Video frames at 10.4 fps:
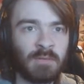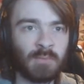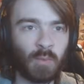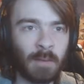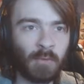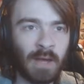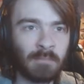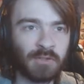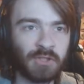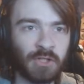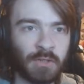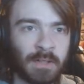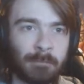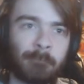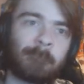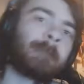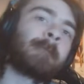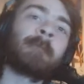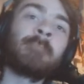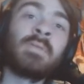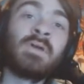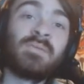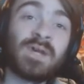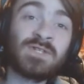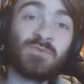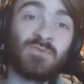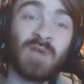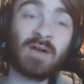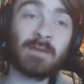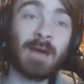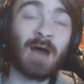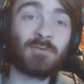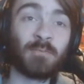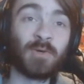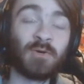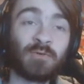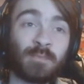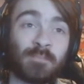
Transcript: But one more Ember should do it. That's a very powerful move.